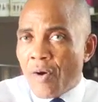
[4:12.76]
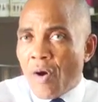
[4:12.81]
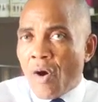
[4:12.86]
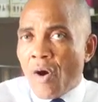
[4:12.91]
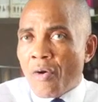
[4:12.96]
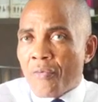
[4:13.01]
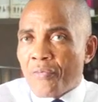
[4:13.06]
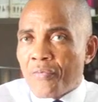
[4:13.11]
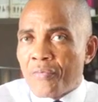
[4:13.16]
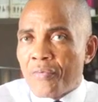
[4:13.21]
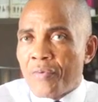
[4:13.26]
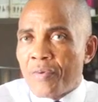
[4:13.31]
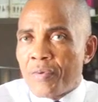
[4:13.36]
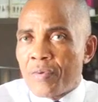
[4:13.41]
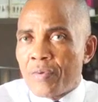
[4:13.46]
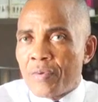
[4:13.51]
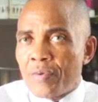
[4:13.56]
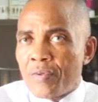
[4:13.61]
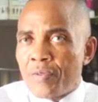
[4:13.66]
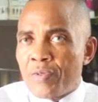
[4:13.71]
of
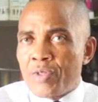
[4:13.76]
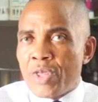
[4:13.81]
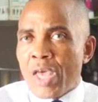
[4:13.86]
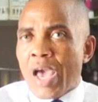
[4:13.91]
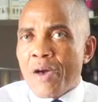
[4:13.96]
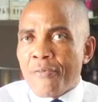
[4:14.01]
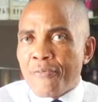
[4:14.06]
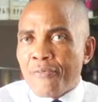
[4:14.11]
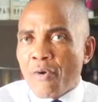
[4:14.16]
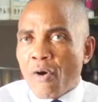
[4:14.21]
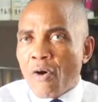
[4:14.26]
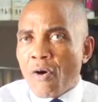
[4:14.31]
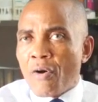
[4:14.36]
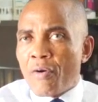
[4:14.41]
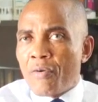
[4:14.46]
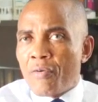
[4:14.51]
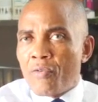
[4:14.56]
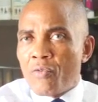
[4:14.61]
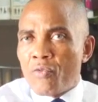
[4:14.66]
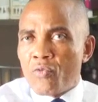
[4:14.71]

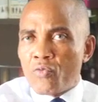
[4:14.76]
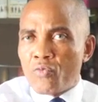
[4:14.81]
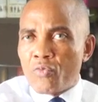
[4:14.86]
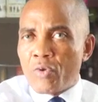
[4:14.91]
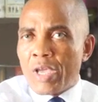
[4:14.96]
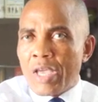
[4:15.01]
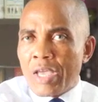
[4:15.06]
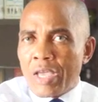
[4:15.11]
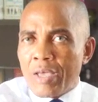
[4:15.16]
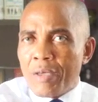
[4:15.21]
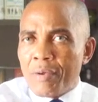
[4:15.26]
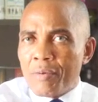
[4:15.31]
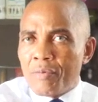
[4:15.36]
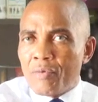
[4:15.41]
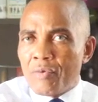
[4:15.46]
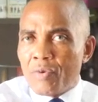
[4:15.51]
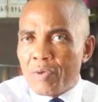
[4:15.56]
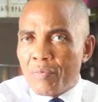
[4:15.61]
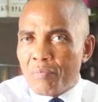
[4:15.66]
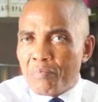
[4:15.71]
therefore we
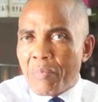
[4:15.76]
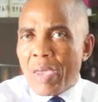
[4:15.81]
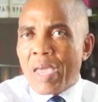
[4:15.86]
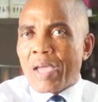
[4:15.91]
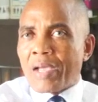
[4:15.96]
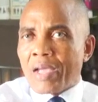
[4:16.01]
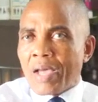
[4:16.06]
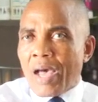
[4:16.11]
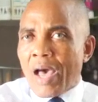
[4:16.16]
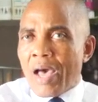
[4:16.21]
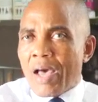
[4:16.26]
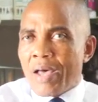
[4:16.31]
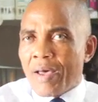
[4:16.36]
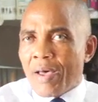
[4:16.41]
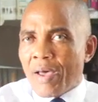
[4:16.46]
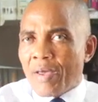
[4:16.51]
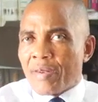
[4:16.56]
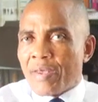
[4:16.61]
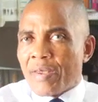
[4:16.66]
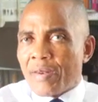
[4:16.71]
make
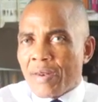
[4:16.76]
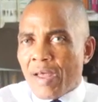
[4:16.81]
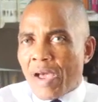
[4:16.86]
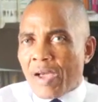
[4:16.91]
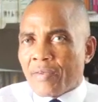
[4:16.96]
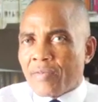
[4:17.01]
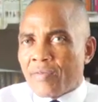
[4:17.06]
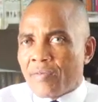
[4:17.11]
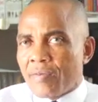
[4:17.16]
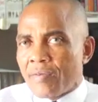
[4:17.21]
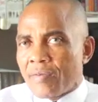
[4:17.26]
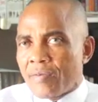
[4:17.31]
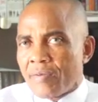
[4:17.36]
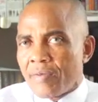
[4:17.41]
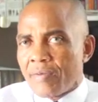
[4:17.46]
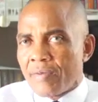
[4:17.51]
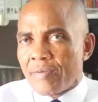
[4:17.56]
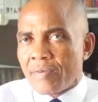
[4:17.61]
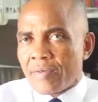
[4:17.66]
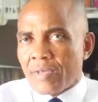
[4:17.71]
and enact,
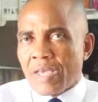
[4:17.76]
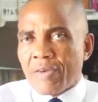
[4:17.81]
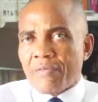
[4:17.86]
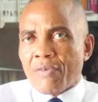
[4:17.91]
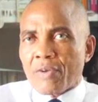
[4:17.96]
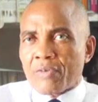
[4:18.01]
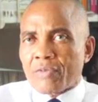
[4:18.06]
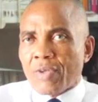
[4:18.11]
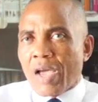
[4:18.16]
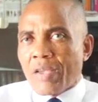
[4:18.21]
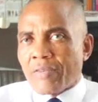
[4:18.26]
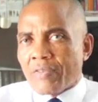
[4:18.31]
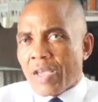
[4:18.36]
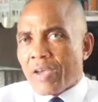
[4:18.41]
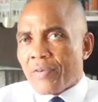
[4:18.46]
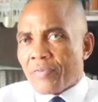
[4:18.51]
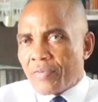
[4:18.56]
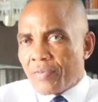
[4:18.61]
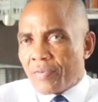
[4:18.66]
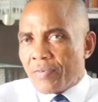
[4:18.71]
give unto
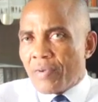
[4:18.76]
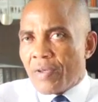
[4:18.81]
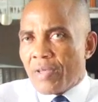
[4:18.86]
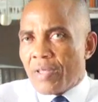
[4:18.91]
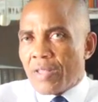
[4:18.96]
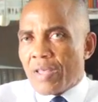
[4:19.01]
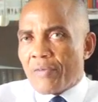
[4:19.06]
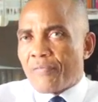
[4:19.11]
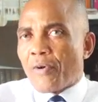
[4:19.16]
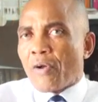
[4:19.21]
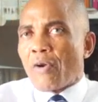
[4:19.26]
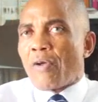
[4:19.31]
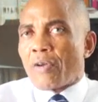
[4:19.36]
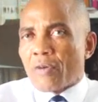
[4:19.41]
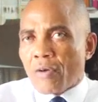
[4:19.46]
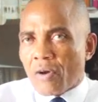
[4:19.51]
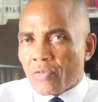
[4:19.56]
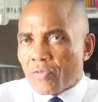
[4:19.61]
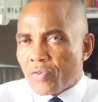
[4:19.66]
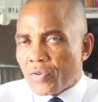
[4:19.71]
ourselves the
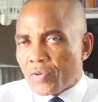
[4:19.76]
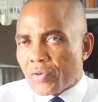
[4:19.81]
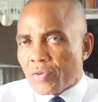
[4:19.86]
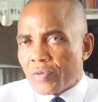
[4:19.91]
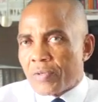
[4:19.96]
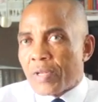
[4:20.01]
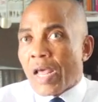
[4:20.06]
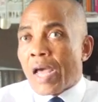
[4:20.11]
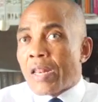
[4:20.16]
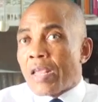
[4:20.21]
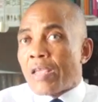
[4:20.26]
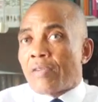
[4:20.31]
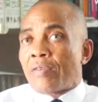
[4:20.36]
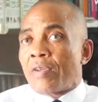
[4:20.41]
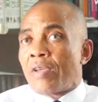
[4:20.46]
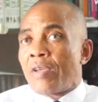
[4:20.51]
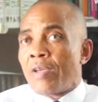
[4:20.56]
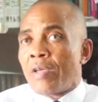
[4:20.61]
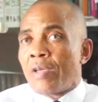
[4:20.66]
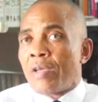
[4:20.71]
following constitution. That
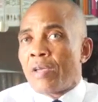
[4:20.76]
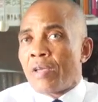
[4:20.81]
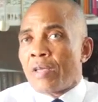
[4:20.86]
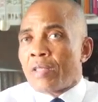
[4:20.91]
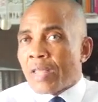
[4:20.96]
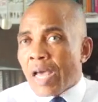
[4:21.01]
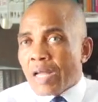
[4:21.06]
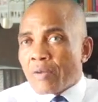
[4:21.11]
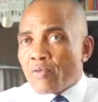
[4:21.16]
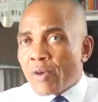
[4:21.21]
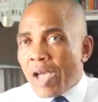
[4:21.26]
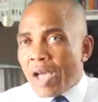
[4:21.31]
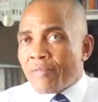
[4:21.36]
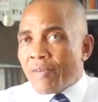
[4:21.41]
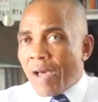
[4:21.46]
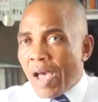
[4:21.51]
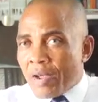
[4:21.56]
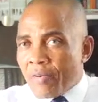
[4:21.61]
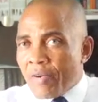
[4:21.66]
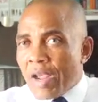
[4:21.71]
is, that we
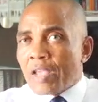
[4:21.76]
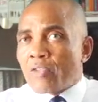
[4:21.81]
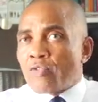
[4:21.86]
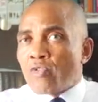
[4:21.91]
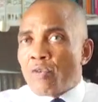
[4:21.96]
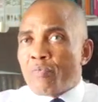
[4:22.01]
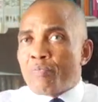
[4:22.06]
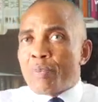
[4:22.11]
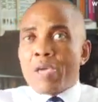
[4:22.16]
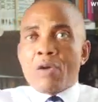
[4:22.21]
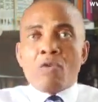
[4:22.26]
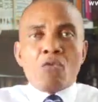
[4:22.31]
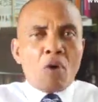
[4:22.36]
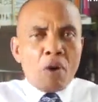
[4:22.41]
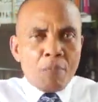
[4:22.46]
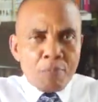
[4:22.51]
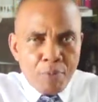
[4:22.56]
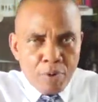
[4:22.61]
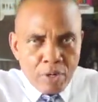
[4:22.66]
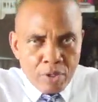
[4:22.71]
have agreed to be in
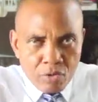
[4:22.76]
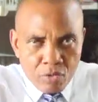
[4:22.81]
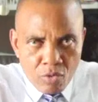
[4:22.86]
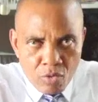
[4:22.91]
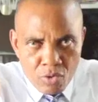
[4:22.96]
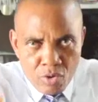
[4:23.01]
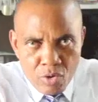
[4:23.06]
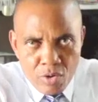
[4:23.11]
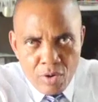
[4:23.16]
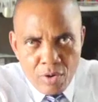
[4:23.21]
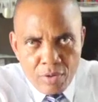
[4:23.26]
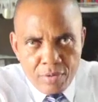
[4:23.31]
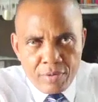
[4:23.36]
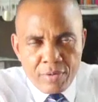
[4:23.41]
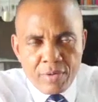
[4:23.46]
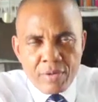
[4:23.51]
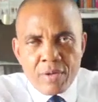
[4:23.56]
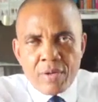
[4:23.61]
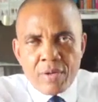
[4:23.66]
one political union,